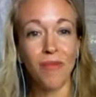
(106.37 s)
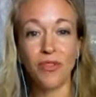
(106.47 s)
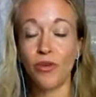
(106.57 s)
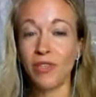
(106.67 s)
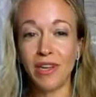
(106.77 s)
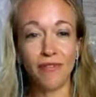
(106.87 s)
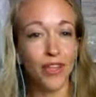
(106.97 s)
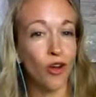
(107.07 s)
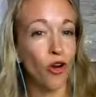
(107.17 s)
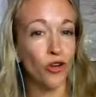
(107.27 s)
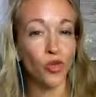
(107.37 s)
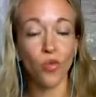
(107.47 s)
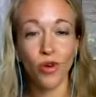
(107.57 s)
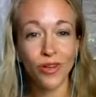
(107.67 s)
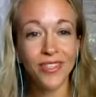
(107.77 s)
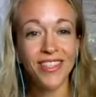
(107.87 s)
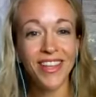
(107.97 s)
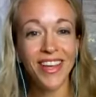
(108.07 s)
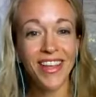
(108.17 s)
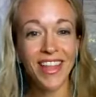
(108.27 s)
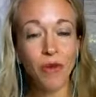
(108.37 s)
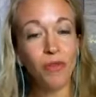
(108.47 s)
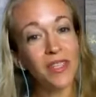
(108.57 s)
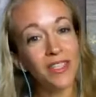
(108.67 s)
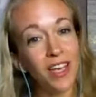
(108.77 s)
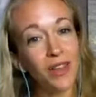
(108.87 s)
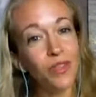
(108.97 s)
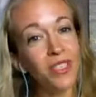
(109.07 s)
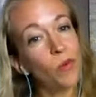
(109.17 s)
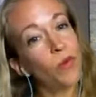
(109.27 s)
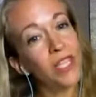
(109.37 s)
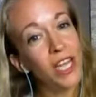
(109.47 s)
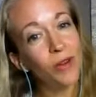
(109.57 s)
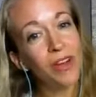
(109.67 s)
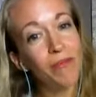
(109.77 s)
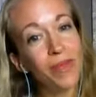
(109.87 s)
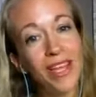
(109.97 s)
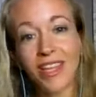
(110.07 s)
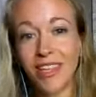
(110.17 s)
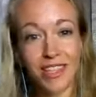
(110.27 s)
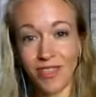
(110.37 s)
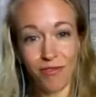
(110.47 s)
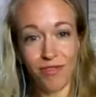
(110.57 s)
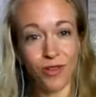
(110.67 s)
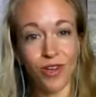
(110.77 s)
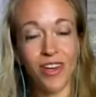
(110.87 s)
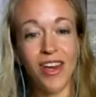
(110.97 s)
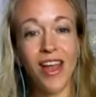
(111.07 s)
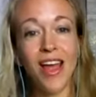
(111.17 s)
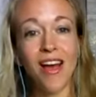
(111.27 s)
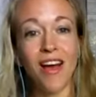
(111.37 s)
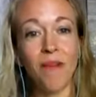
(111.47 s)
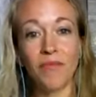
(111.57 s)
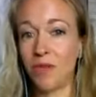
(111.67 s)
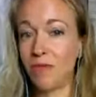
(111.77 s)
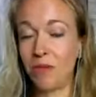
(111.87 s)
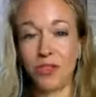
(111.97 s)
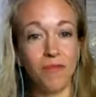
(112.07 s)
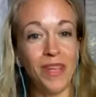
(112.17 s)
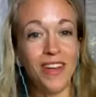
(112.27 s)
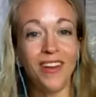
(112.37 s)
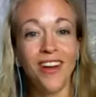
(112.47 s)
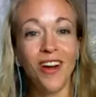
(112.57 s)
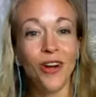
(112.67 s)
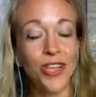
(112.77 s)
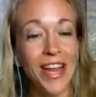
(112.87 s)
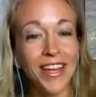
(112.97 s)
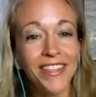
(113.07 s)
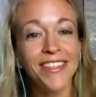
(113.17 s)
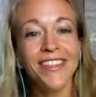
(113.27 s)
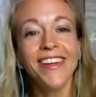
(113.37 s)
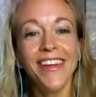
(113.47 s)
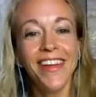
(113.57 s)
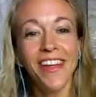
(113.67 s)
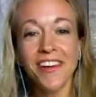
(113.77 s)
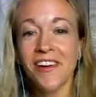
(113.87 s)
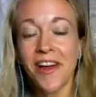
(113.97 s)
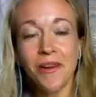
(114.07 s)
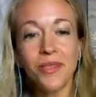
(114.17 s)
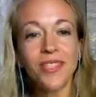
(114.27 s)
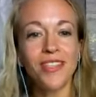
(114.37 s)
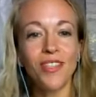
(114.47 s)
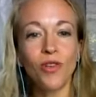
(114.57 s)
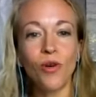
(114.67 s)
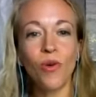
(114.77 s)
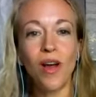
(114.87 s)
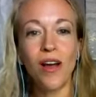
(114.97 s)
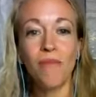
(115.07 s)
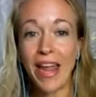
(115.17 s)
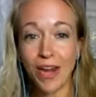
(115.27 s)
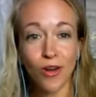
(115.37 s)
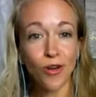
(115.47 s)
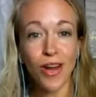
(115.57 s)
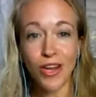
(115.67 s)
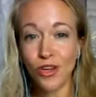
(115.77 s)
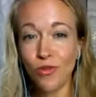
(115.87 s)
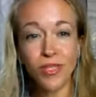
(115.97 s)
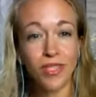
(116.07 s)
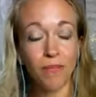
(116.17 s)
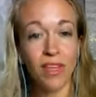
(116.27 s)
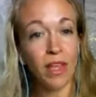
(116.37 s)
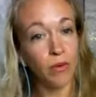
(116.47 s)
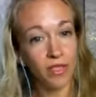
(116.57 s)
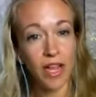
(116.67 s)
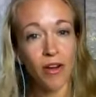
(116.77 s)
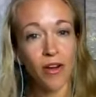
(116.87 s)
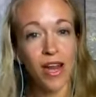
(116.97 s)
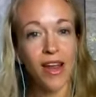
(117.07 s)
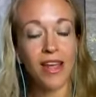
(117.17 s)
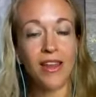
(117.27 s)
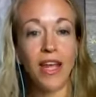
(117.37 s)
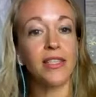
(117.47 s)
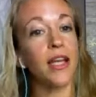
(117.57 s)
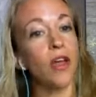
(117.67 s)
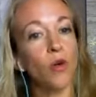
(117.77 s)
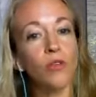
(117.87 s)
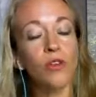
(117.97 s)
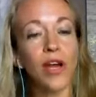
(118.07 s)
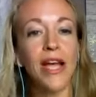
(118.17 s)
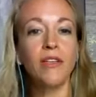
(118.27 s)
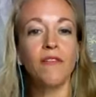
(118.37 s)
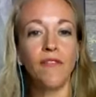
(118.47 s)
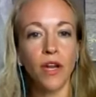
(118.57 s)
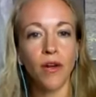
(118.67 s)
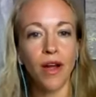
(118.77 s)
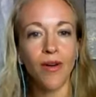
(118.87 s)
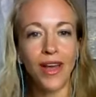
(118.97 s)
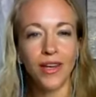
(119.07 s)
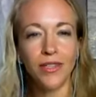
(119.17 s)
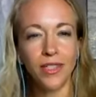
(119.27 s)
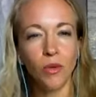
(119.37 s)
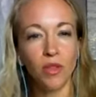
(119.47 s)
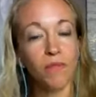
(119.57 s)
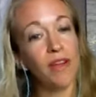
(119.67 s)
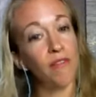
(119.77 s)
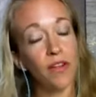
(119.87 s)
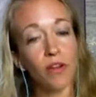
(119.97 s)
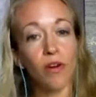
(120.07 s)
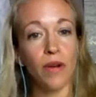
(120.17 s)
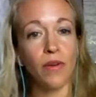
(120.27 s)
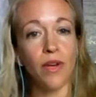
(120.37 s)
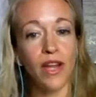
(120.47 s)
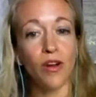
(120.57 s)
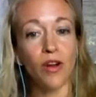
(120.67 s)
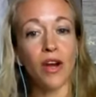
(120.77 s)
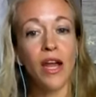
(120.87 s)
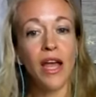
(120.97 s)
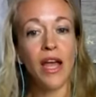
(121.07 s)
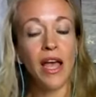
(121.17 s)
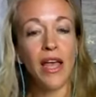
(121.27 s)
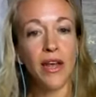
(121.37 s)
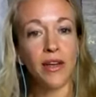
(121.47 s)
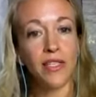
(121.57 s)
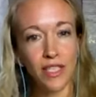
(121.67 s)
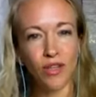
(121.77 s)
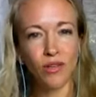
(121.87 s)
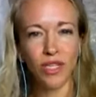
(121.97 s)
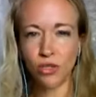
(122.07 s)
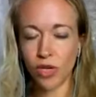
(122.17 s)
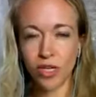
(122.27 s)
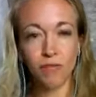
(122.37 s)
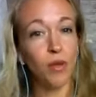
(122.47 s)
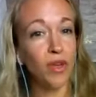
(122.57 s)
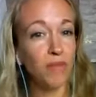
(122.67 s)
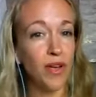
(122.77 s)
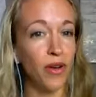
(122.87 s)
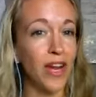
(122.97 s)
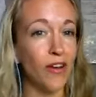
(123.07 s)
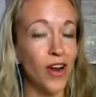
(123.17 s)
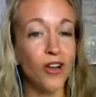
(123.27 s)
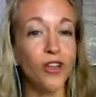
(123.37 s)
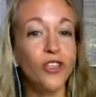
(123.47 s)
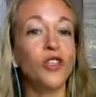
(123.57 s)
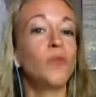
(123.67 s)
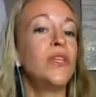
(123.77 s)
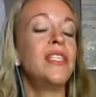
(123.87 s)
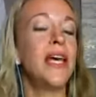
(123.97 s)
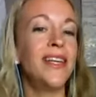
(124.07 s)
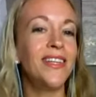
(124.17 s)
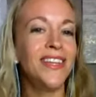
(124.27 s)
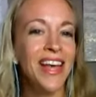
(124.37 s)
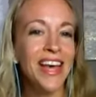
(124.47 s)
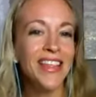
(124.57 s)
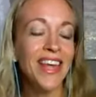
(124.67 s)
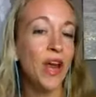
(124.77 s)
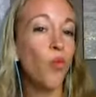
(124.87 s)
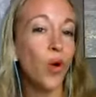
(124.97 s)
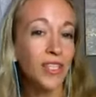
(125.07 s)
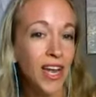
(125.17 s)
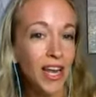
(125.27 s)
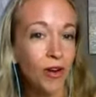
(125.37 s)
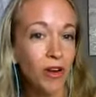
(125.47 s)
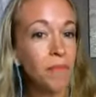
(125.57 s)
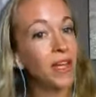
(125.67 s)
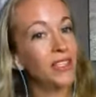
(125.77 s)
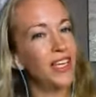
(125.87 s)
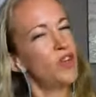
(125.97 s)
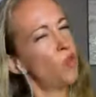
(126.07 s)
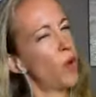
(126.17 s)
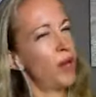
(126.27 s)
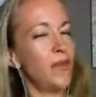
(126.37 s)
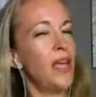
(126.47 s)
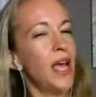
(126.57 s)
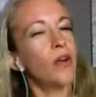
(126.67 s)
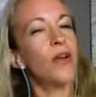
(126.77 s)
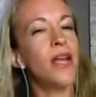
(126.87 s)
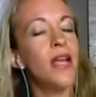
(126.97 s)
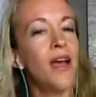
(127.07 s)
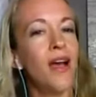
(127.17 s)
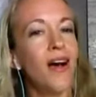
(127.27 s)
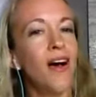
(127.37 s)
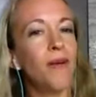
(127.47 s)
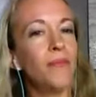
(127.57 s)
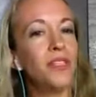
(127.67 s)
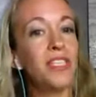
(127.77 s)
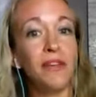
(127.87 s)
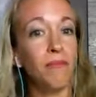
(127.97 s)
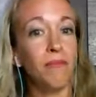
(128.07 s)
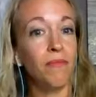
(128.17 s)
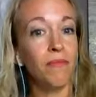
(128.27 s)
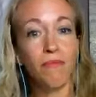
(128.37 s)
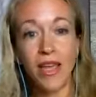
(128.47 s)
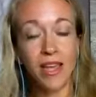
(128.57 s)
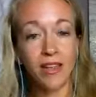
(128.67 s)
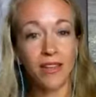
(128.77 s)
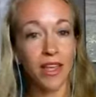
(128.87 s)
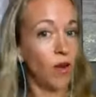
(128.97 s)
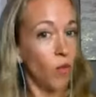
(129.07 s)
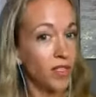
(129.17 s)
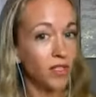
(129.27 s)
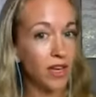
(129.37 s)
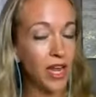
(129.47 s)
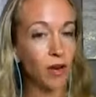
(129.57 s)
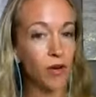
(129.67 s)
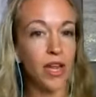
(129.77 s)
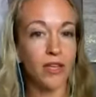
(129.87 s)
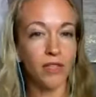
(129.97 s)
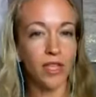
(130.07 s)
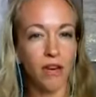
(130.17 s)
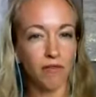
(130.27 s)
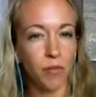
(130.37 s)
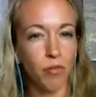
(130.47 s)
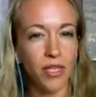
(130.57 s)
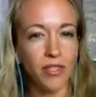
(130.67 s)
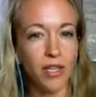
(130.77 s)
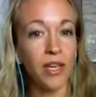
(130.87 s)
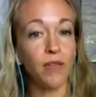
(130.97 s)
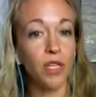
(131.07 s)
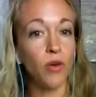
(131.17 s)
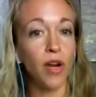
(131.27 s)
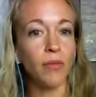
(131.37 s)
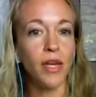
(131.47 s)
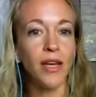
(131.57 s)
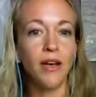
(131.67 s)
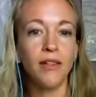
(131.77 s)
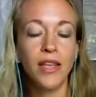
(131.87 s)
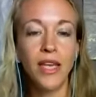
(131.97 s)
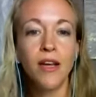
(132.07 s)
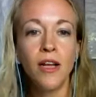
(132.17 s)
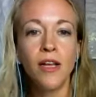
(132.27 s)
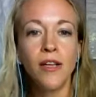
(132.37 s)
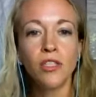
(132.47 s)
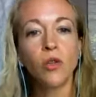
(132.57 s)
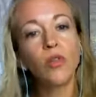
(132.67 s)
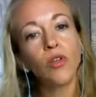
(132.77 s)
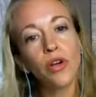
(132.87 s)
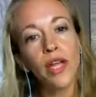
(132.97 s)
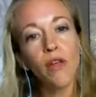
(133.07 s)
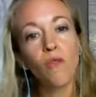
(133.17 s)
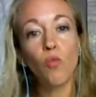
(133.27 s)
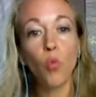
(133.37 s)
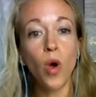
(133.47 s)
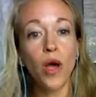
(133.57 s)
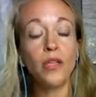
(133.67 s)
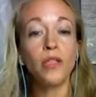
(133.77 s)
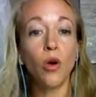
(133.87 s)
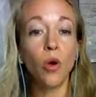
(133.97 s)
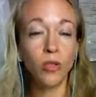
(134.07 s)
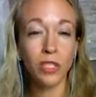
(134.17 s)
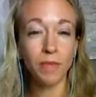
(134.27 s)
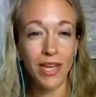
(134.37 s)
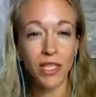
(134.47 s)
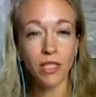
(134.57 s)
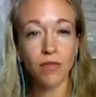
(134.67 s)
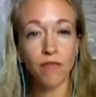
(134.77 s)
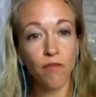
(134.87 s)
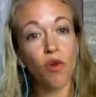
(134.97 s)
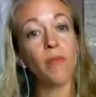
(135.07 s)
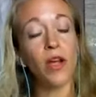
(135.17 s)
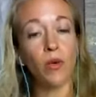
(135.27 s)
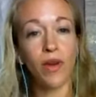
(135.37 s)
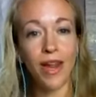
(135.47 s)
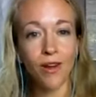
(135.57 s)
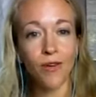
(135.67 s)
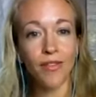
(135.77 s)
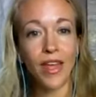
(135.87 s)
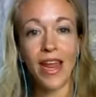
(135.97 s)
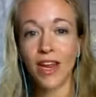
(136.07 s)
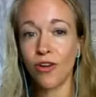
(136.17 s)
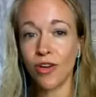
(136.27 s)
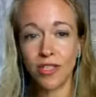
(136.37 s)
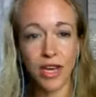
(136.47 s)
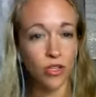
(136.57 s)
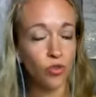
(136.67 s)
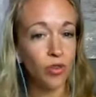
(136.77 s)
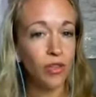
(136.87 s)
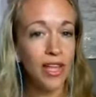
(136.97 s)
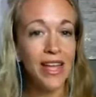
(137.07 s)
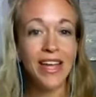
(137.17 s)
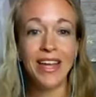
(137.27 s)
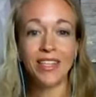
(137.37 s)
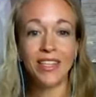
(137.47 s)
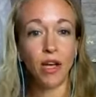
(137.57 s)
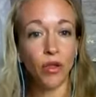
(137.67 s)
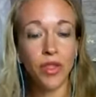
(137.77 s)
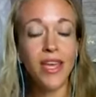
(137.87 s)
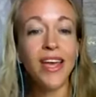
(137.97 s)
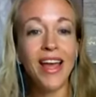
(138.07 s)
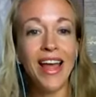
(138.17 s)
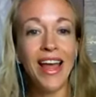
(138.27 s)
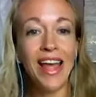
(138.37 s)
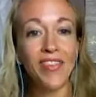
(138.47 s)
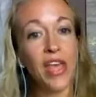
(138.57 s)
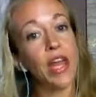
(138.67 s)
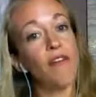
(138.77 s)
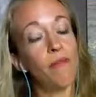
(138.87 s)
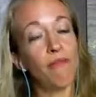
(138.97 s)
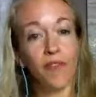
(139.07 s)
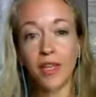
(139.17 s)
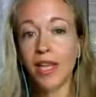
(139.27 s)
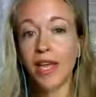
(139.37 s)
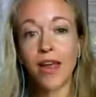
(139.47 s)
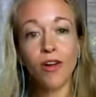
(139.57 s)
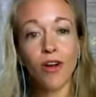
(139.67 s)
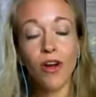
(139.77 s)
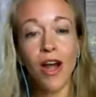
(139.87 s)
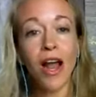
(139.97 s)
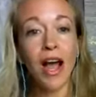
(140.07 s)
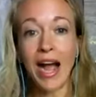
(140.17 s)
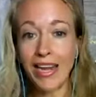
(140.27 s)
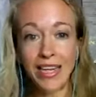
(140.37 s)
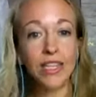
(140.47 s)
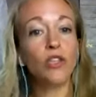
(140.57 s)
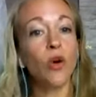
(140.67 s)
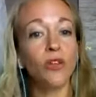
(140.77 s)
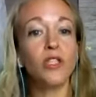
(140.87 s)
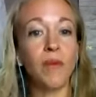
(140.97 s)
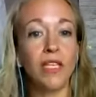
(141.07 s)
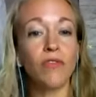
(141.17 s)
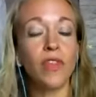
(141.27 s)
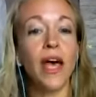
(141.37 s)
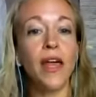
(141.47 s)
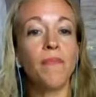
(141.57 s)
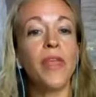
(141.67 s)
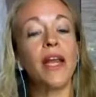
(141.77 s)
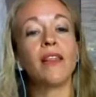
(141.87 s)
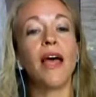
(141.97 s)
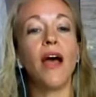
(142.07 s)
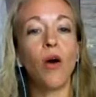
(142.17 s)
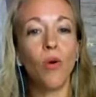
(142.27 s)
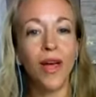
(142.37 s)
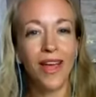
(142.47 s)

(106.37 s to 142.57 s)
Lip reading: There was definitely harsh words that would be said when someone was angry at me that didn't feel good. Sometimes there'd be harsh hands in our house. So anger, I knew, was something that was scary. And as I got older, I had to figure out how to deal with my fear around anger and how to deal constructively with my anger. I couldn't just pretend that I wasn't angry, because I didn't want to be angry, didn't make it that I wasn't angry. It just kind of repressed it, and it was incredibly unhealthy. So learning, one, to hold space for my own anger, that anger is natural, it's healthy, and that if I'm feeling anger, I need to hold space for that and allow